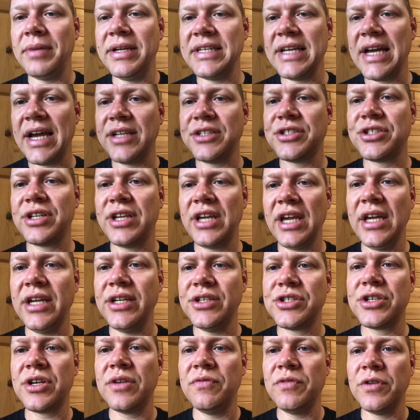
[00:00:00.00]
dash
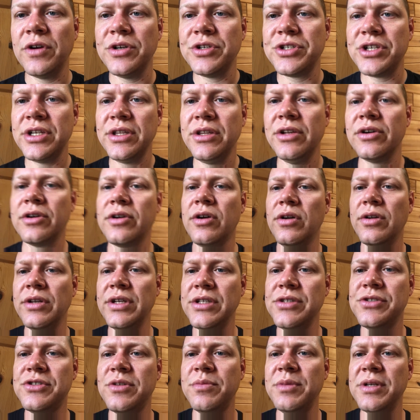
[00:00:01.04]
gauge conversion. They're called
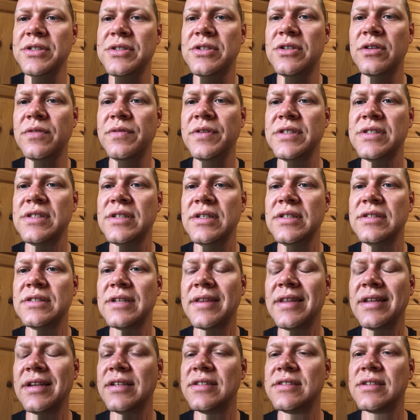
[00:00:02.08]
Instrument Services. I
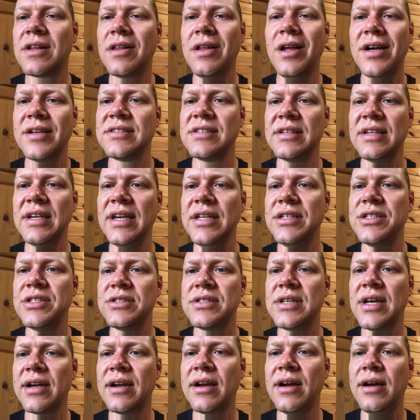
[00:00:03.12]
think it's
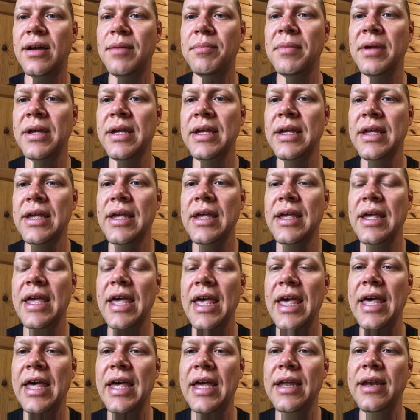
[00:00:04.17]
clocksandgauges.com.
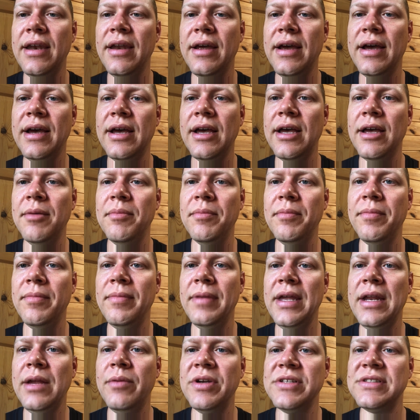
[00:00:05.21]
And
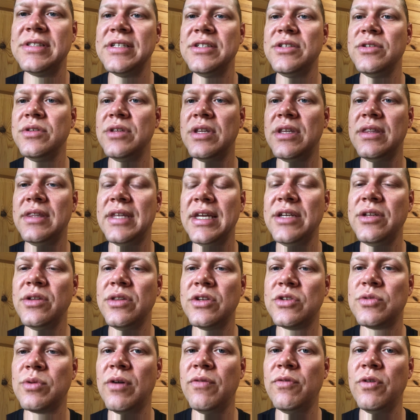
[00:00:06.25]
anyways, they do the
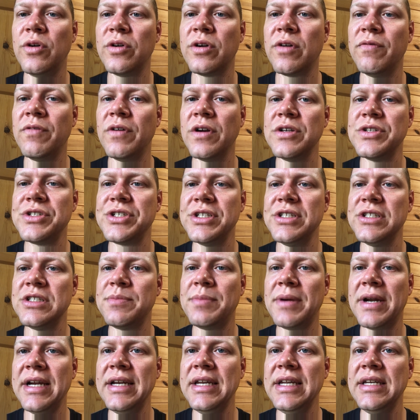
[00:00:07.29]
12-volt conversions,
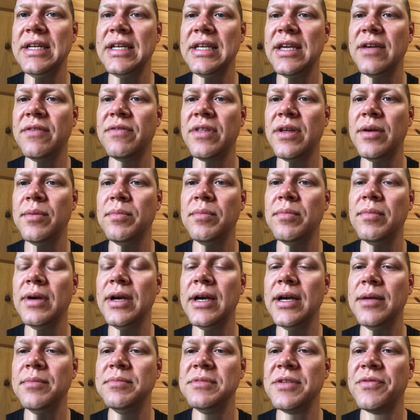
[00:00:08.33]
but I need to give them
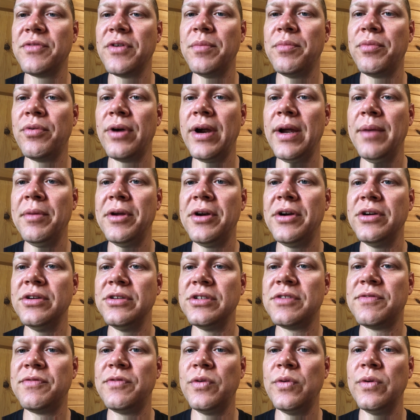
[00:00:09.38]
different
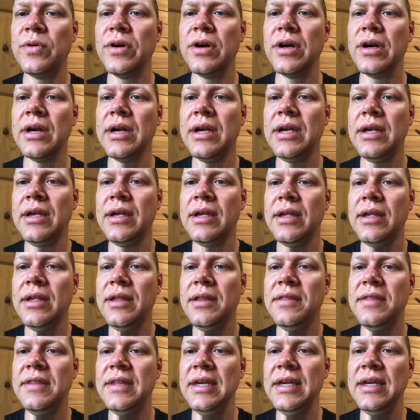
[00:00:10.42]
parameters for
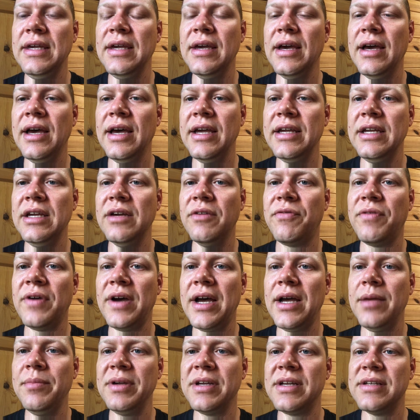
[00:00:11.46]
the
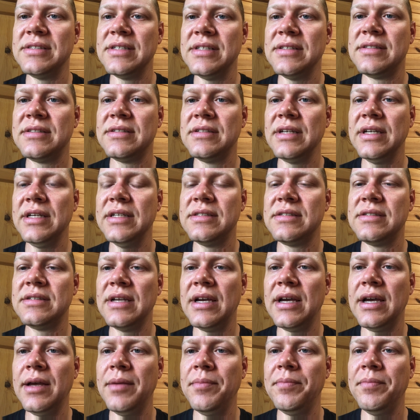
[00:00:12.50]
EFI, because its